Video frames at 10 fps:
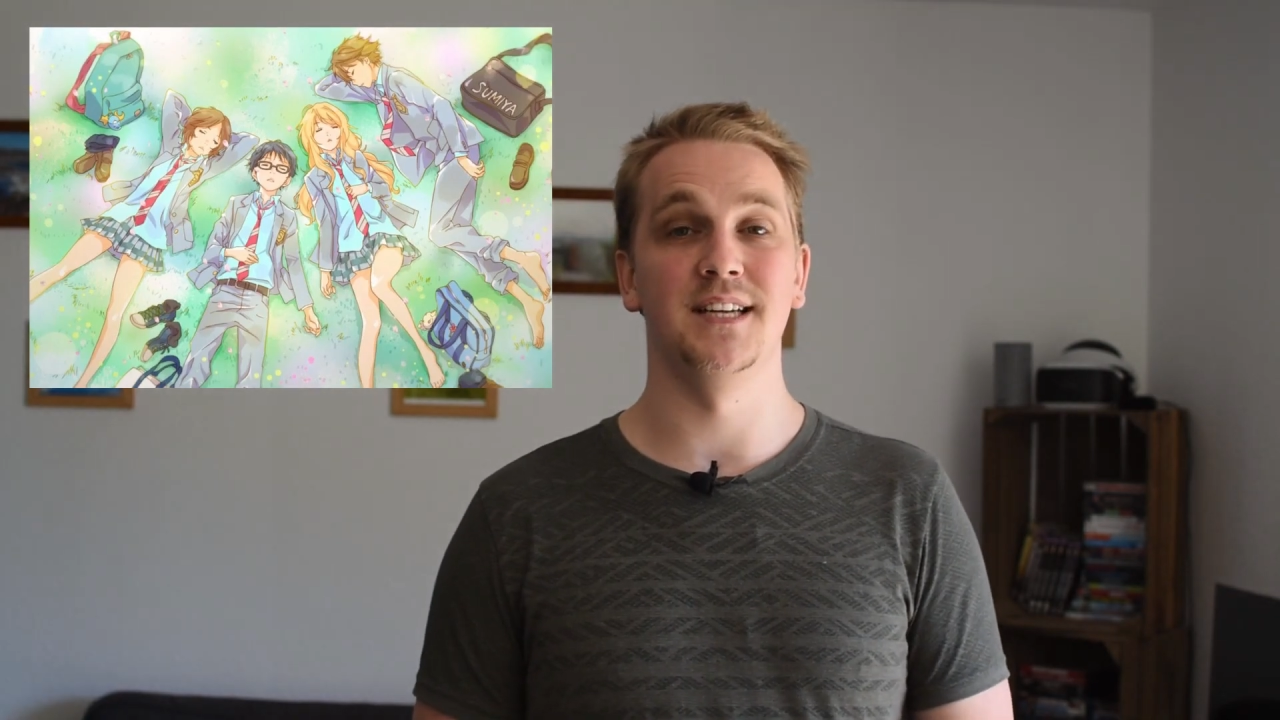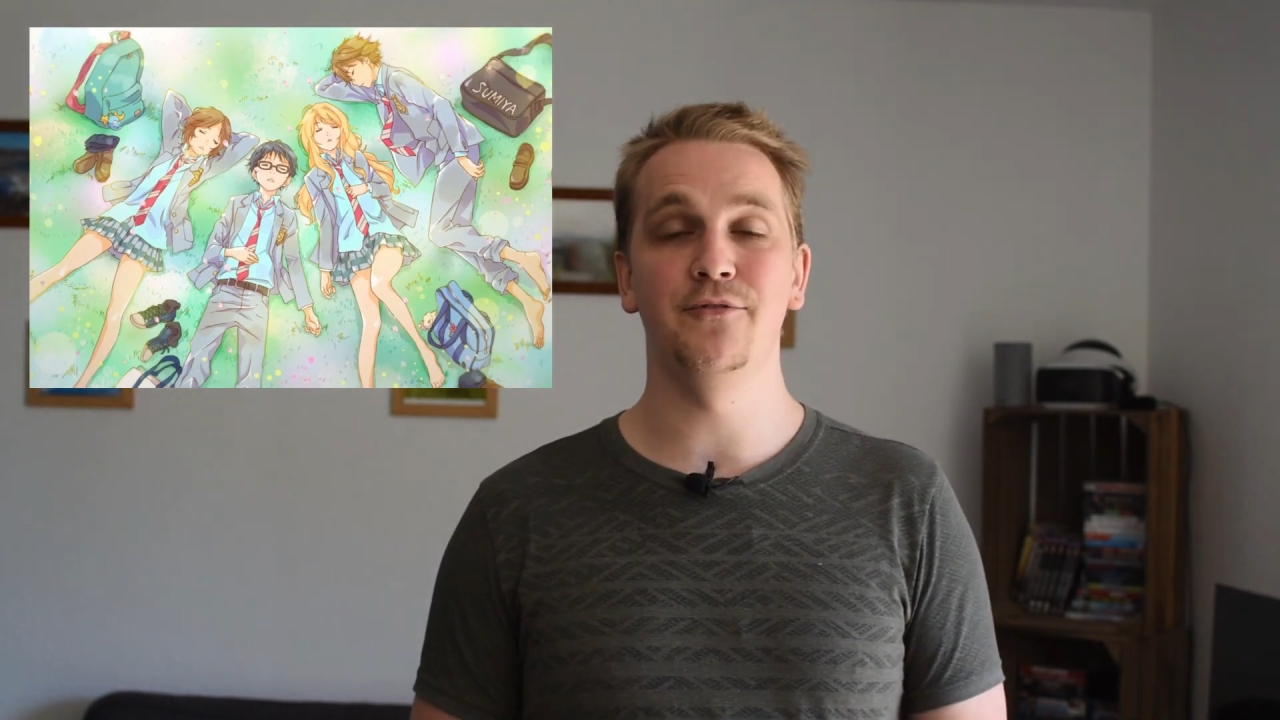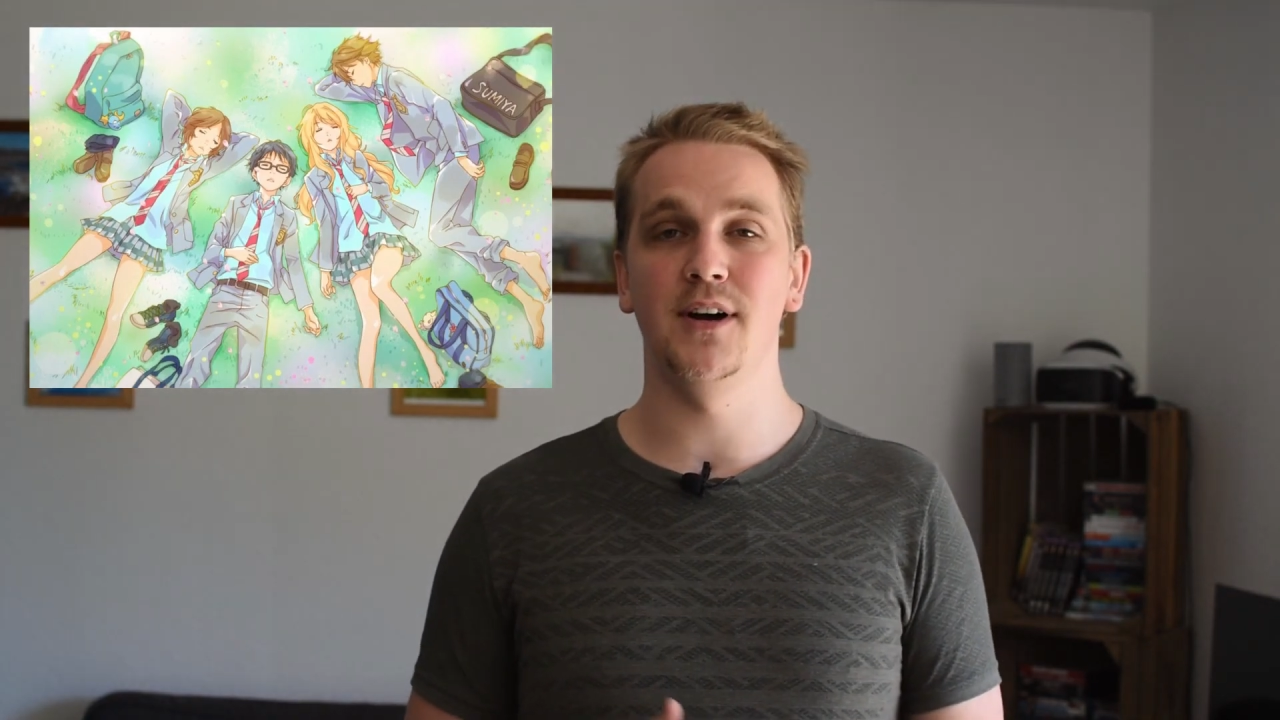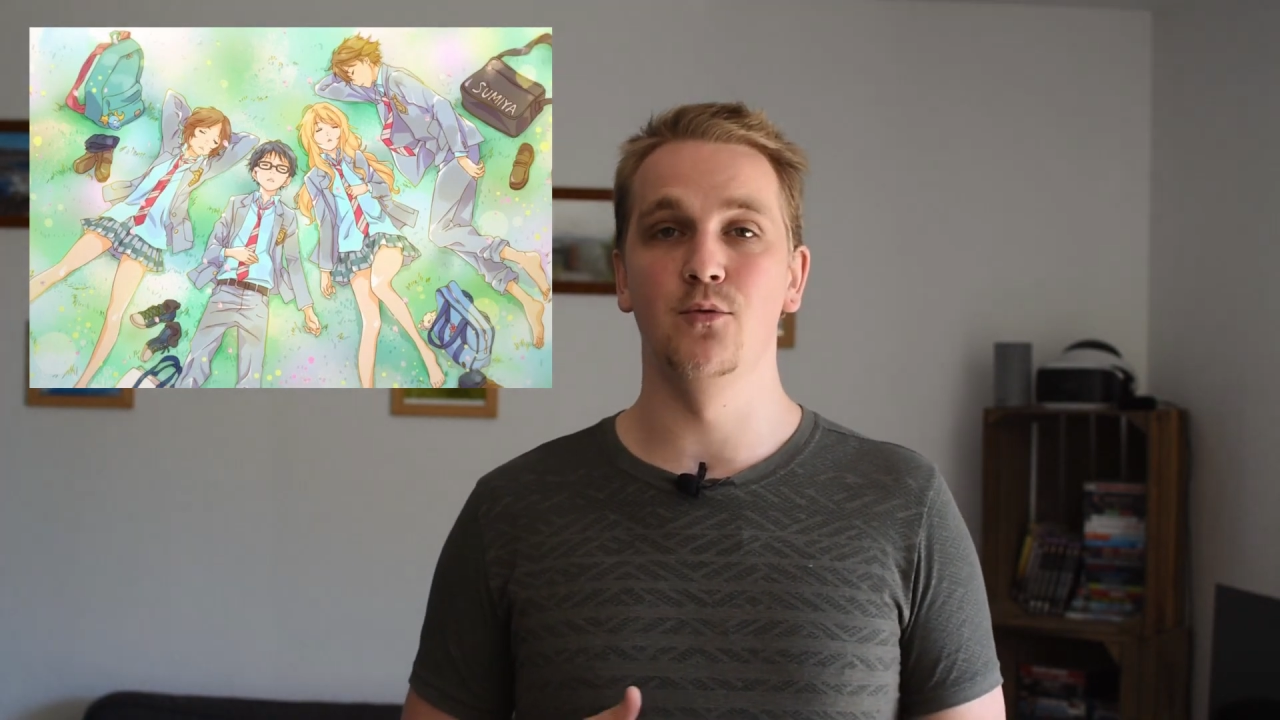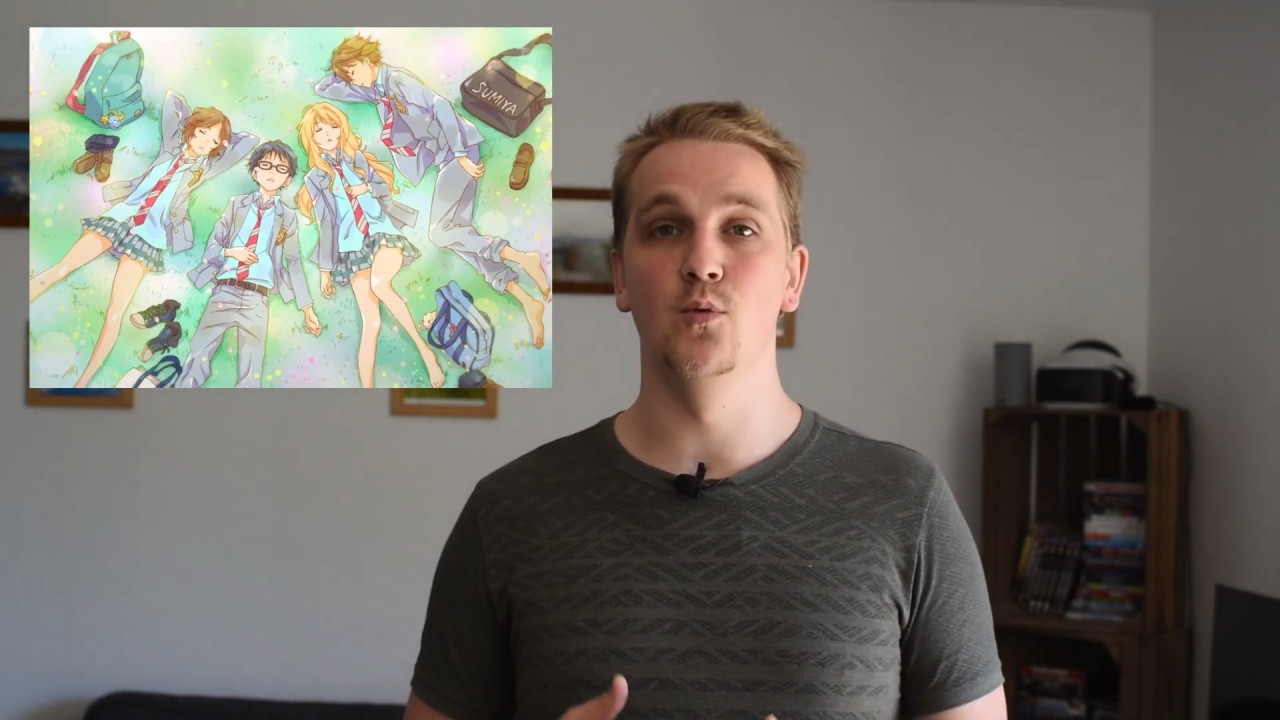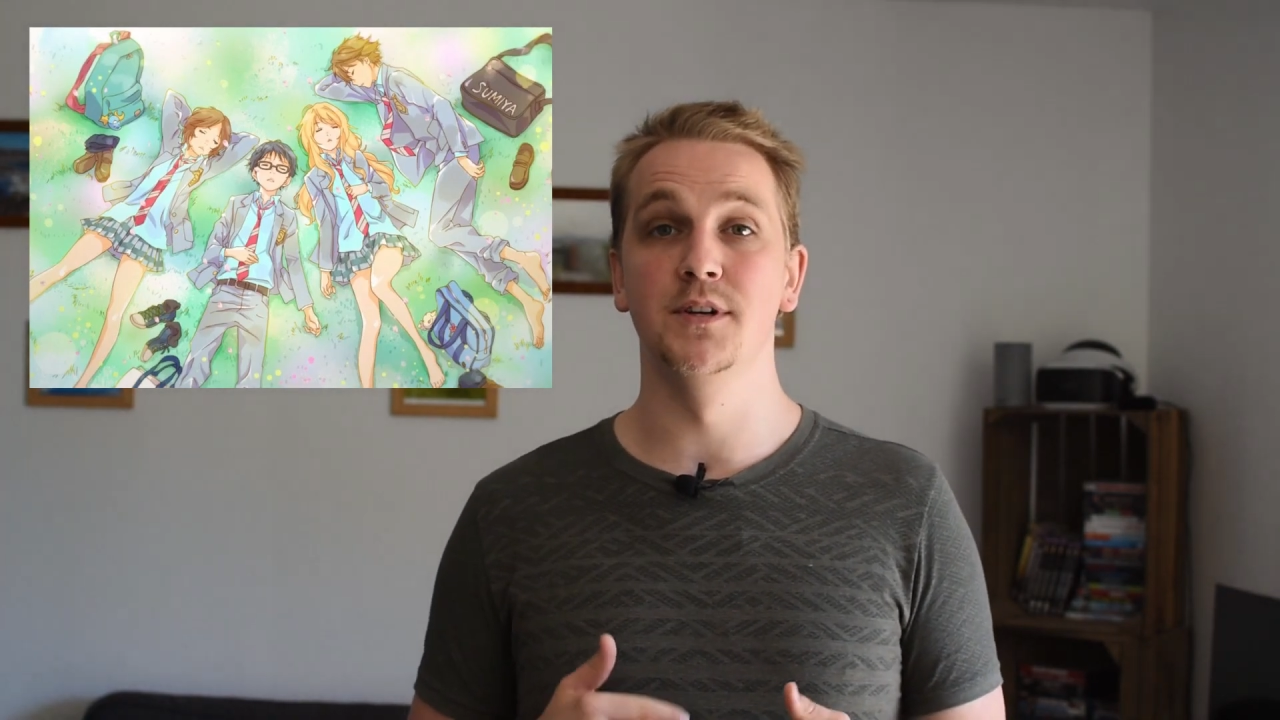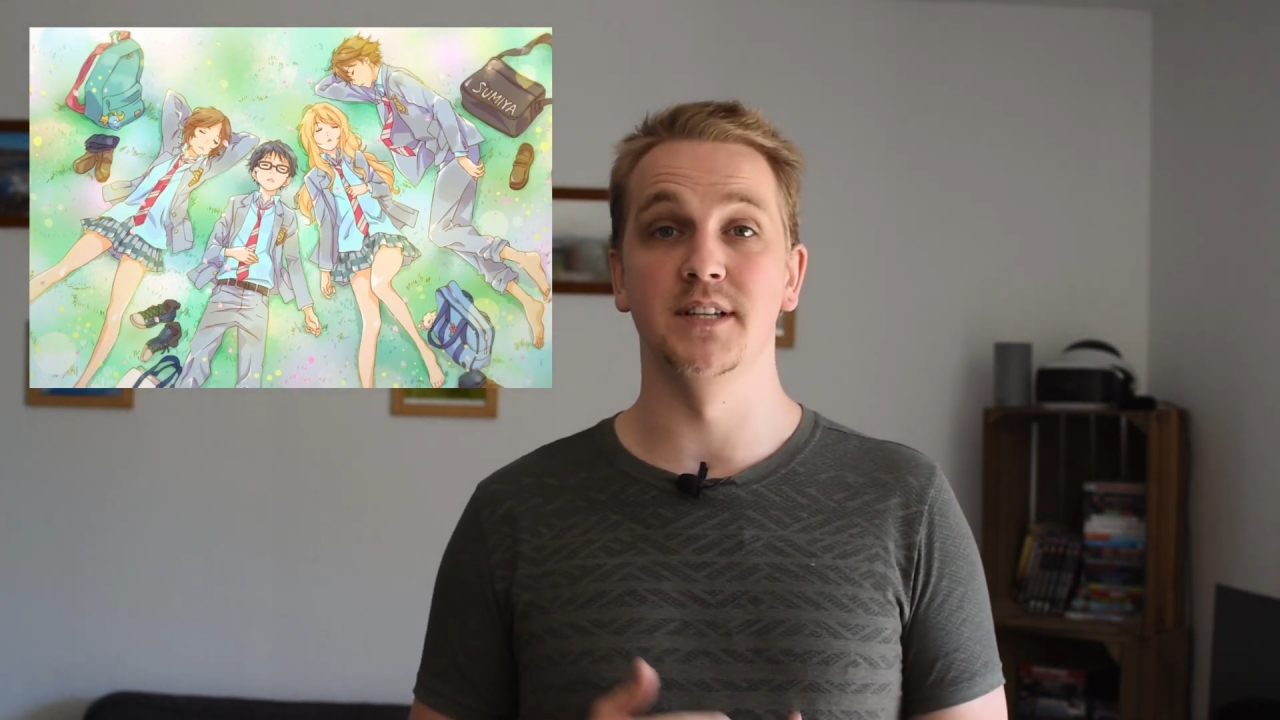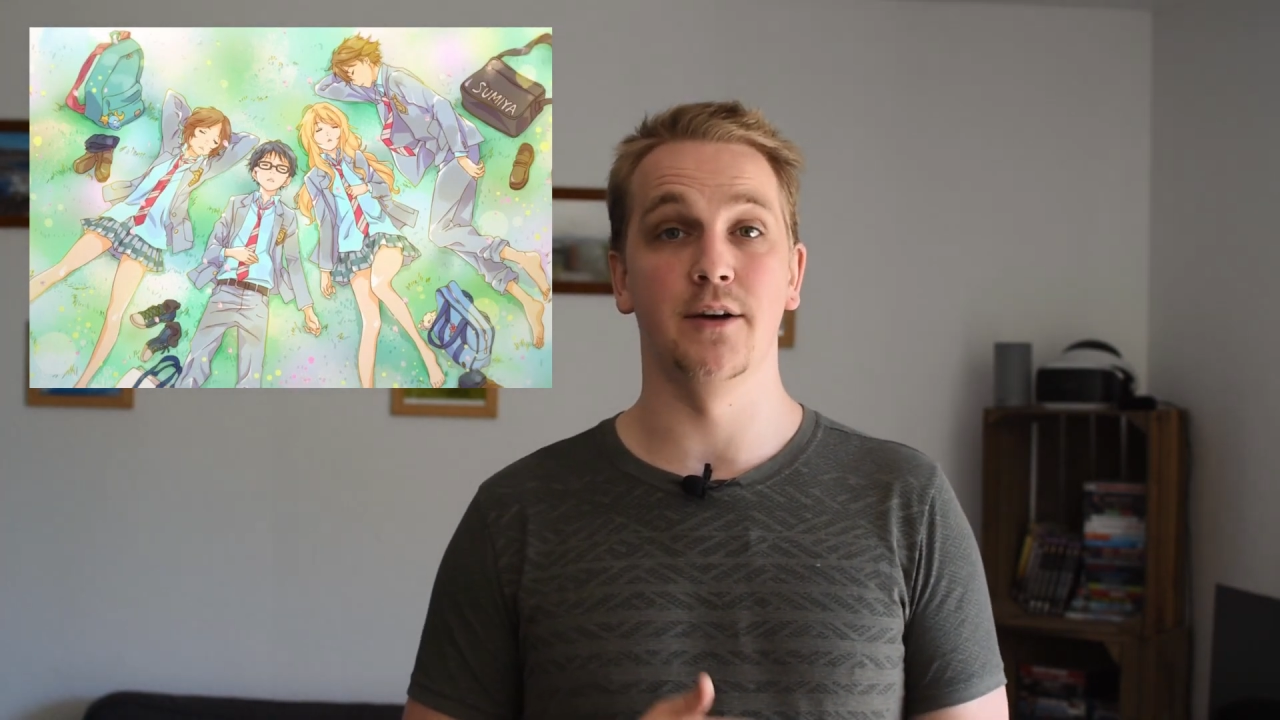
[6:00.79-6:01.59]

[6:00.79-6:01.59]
if I wouldn't